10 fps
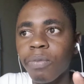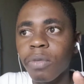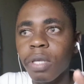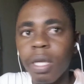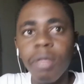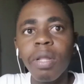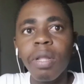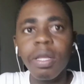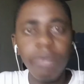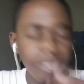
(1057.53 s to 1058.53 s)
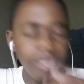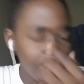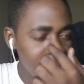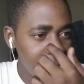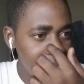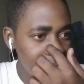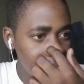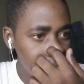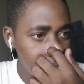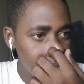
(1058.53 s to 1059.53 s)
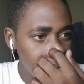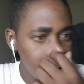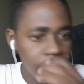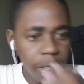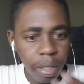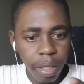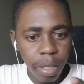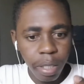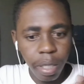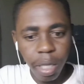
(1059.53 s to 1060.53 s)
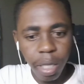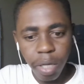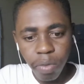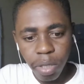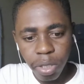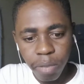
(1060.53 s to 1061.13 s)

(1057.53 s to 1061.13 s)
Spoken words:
ethno-linguists, he said that language